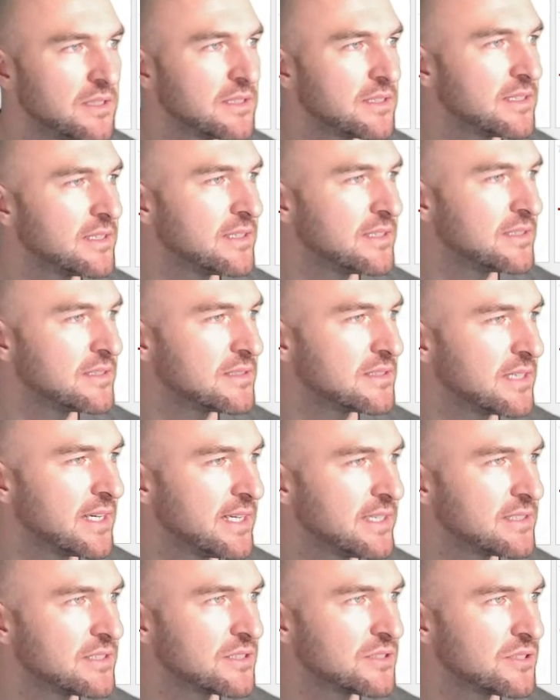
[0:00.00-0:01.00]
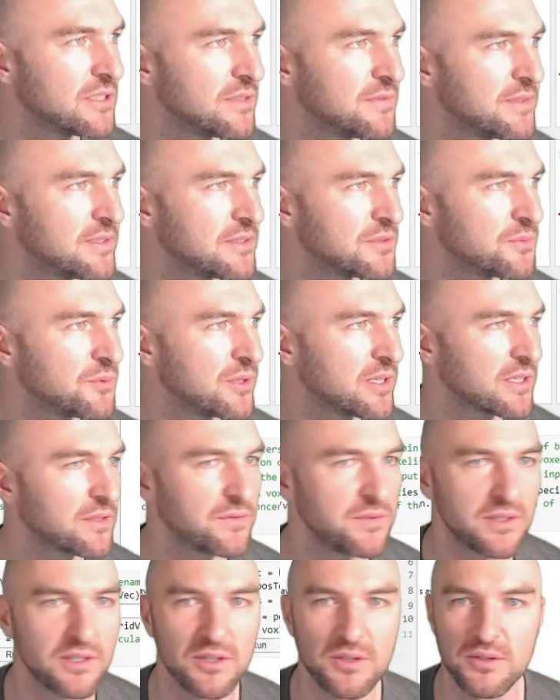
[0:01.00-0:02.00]
There's the isosurface
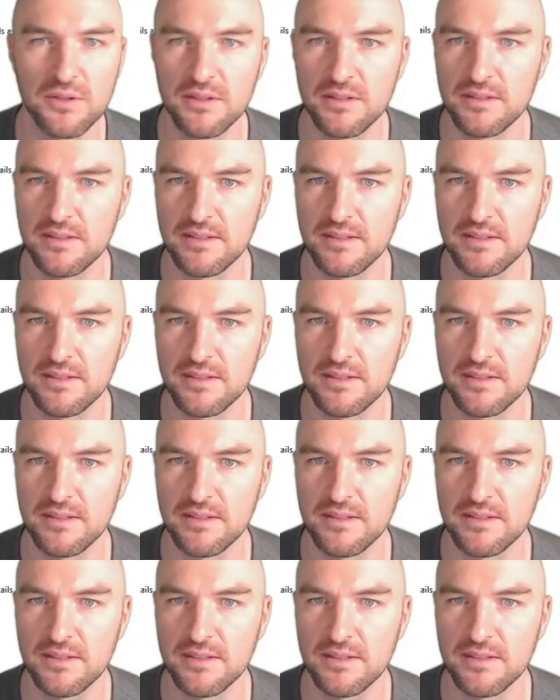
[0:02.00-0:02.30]
workflow.